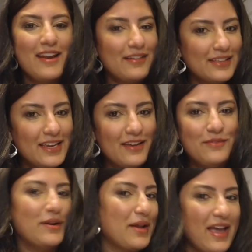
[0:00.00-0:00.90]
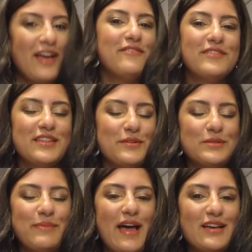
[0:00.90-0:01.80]
I'll link what I have in those
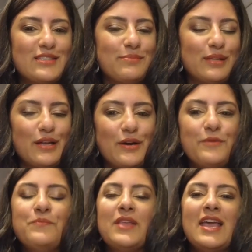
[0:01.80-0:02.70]
bags below.